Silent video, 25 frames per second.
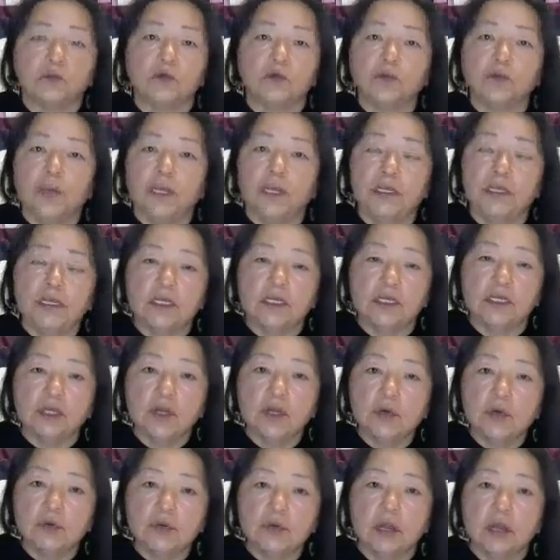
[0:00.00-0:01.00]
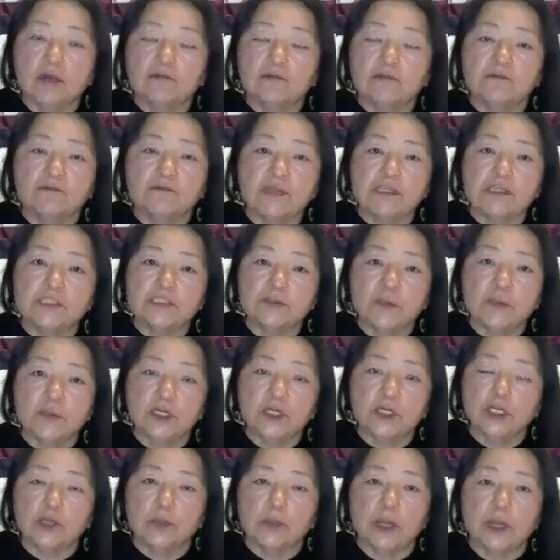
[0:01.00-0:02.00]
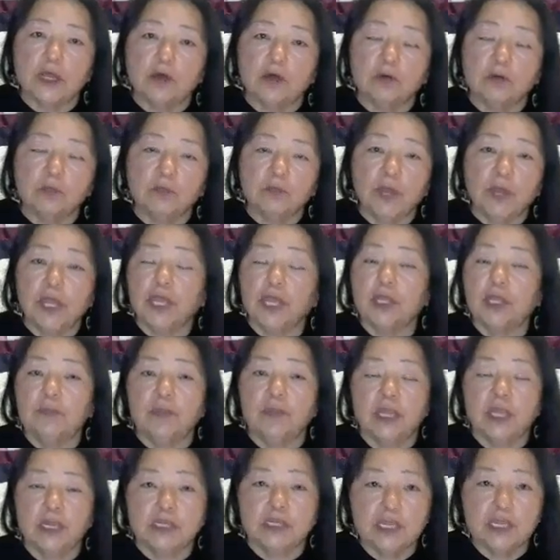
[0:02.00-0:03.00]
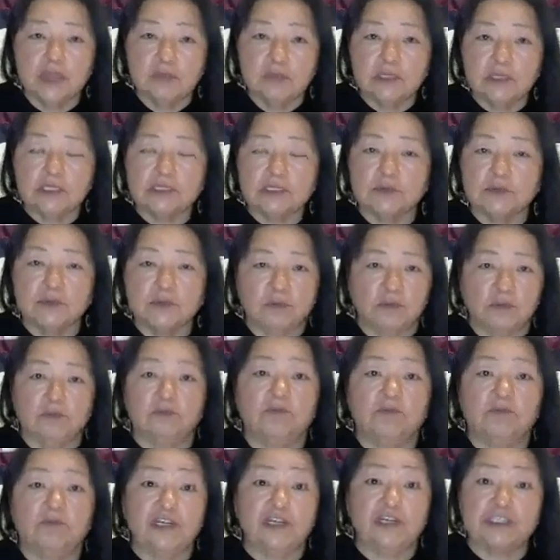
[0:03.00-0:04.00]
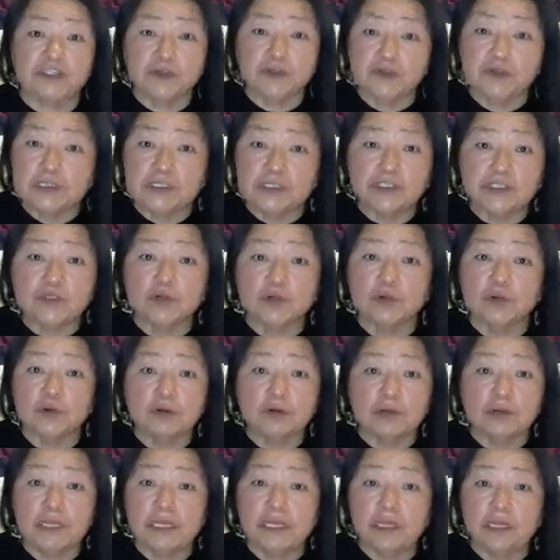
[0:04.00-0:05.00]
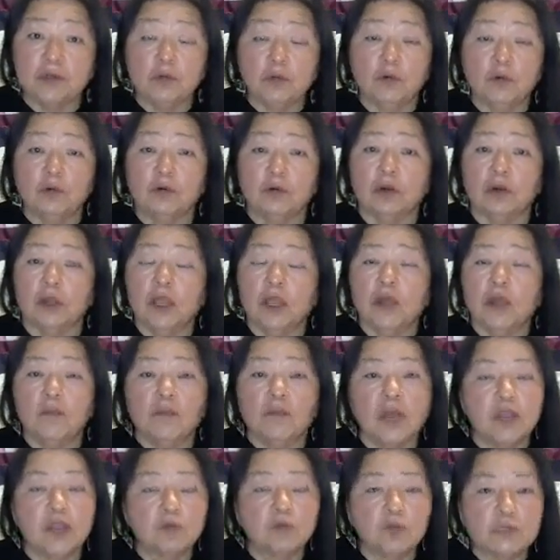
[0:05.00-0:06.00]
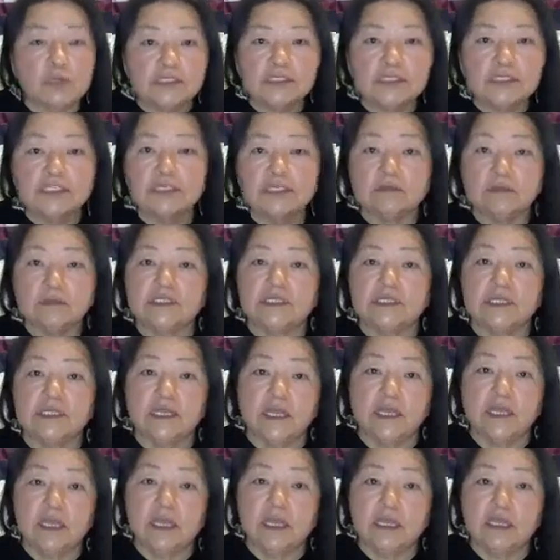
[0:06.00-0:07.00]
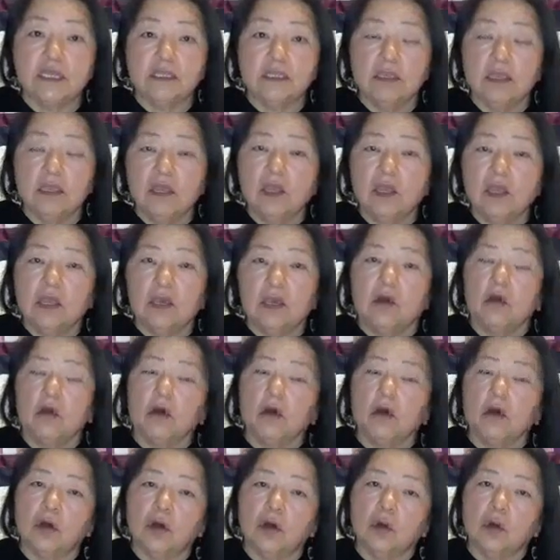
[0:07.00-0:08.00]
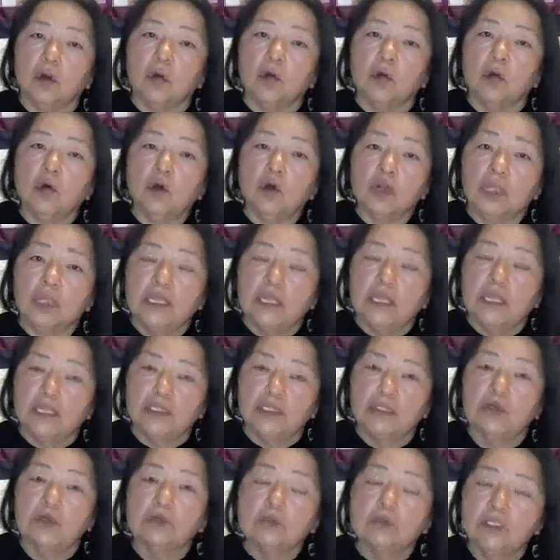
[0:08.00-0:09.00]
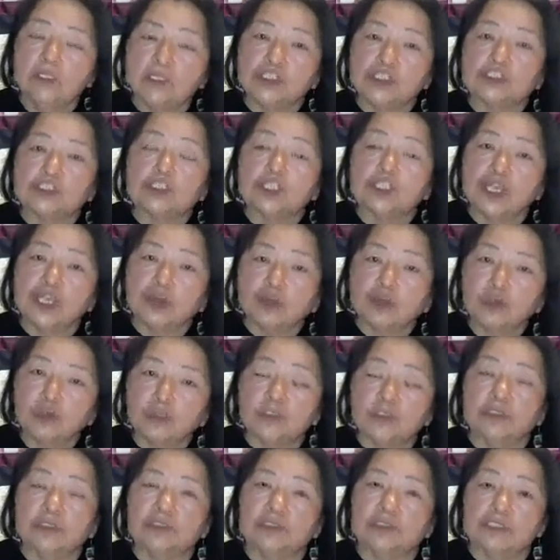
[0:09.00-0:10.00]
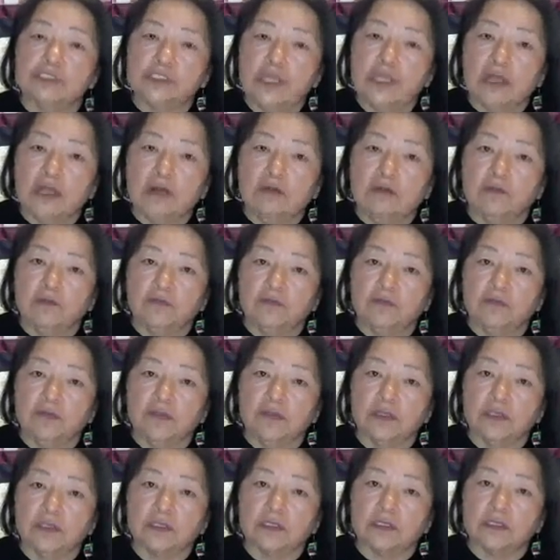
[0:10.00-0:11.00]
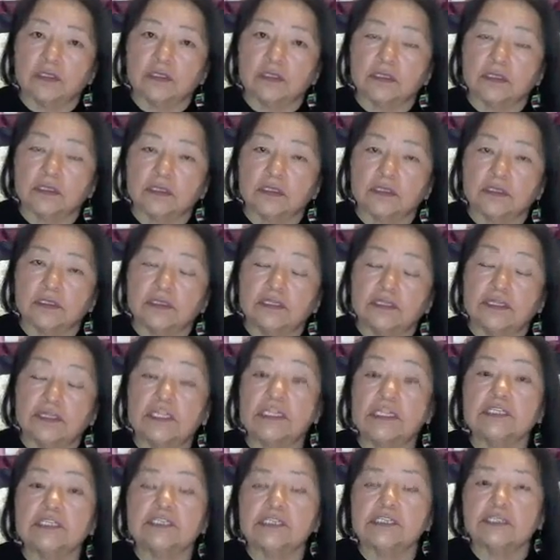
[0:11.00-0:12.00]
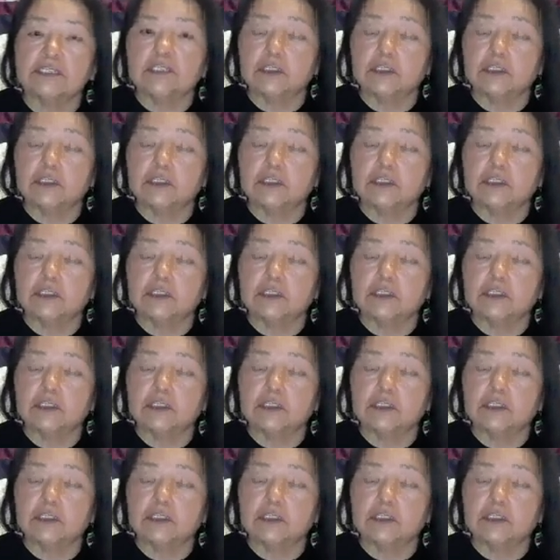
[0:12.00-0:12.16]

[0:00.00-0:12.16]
creating a note on Facebook about my pandemic victory story or my wisdom today? Or can you just share with yourself, this